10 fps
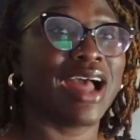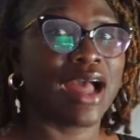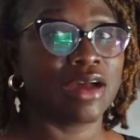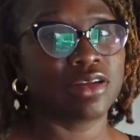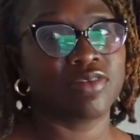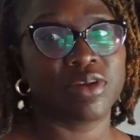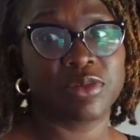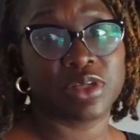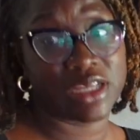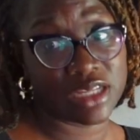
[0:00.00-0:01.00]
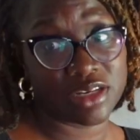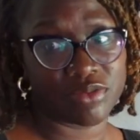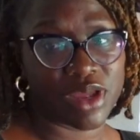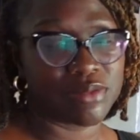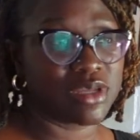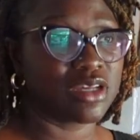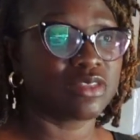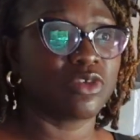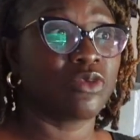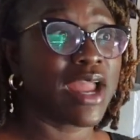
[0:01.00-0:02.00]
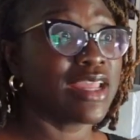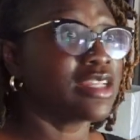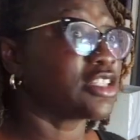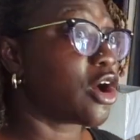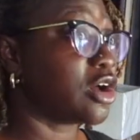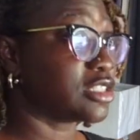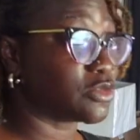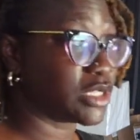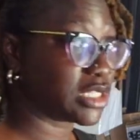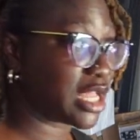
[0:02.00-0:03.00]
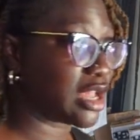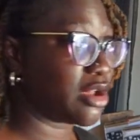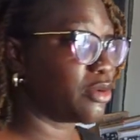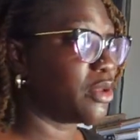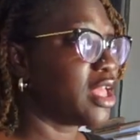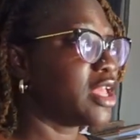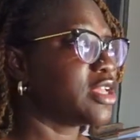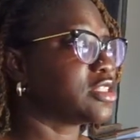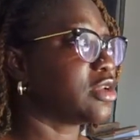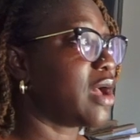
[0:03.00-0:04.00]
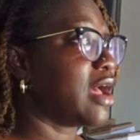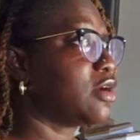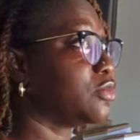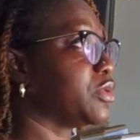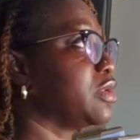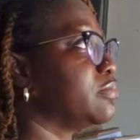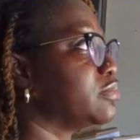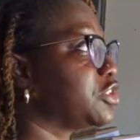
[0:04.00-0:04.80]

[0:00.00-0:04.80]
I don't know if I'm going to end it right, because Mariah is also in town. So we